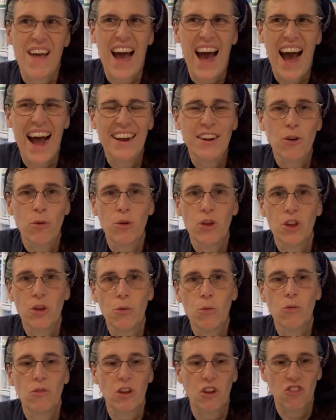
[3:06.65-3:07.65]
I don't
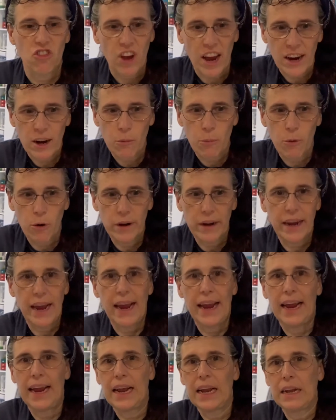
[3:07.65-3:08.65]
use a checkerboard
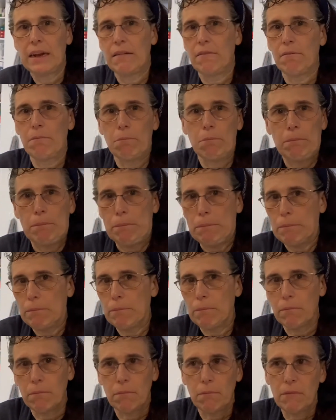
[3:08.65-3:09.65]
cane
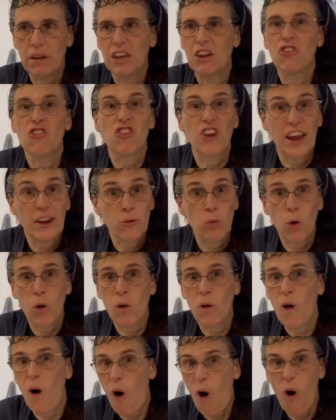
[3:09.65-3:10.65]
in
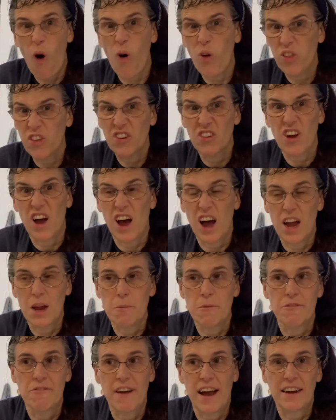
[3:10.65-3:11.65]
general all the time.
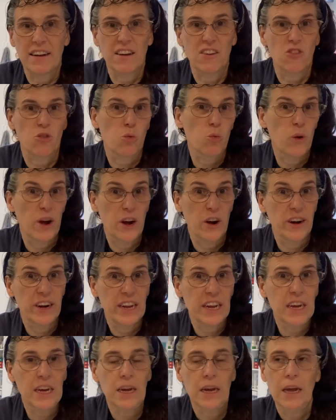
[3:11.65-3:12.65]
In fact, it's a
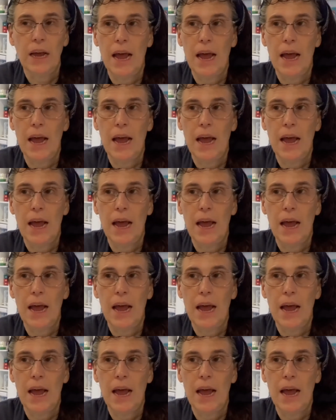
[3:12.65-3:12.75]
rarity.